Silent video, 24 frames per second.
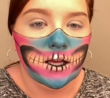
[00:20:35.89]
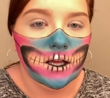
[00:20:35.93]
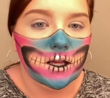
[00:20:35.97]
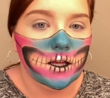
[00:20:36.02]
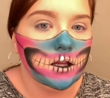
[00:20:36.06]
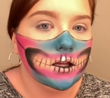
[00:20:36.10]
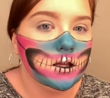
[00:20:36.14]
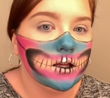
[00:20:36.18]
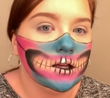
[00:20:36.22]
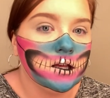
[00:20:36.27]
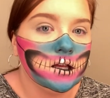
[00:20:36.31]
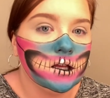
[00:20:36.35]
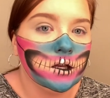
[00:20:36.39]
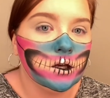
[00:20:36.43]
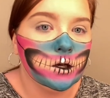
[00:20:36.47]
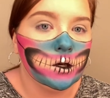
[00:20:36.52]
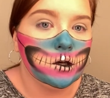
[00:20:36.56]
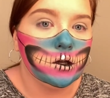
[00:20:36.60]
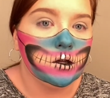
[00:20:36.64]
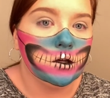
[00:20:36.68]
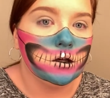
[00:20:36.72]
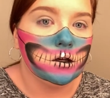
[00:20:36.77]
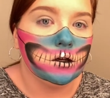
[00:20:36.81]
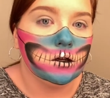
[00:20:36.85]

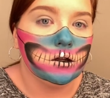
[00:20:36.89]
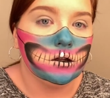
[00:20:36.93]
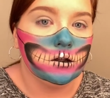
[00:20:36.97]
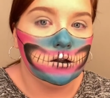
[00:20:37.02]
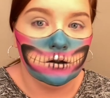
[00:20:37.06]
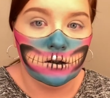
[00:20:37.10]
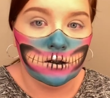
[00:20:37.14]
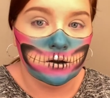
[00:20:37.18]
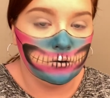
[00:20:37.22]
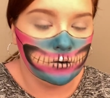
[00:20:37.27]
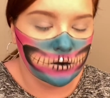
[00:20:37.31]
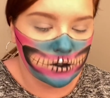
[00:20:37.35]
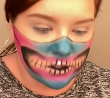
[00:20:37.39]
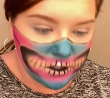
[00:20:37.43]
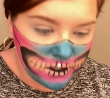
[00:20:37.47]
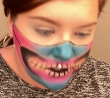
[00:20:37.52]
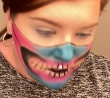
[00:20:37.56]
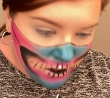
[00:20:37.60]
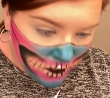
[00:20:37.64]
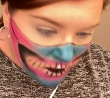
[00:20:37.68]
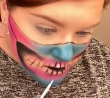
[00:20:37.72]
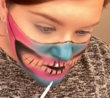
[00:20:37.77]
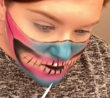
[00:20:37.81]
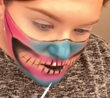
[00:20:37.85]
and you can really
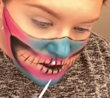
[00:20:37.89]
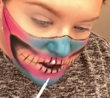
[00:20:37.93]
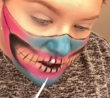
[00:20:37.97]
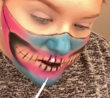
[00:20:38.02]
not see